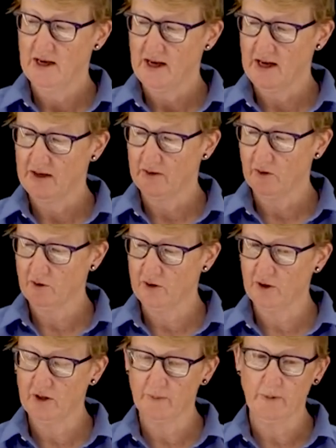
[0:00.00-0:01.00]
and
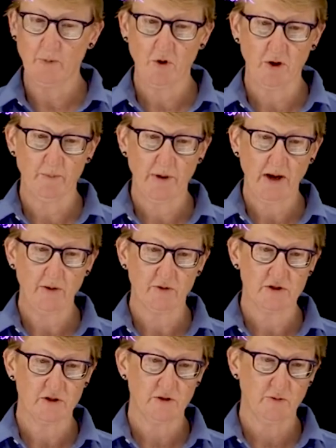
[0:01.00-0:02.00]
learn a little bit more
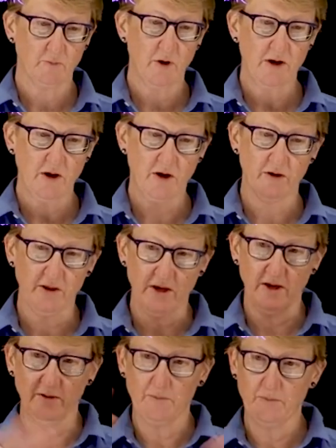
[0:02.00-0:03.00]
about what are
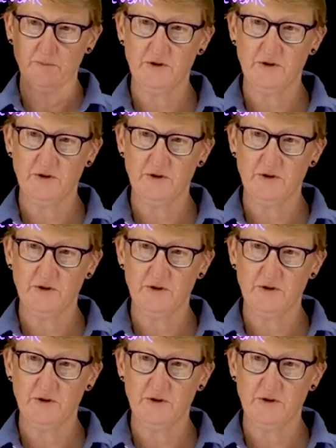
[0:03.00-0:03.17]
the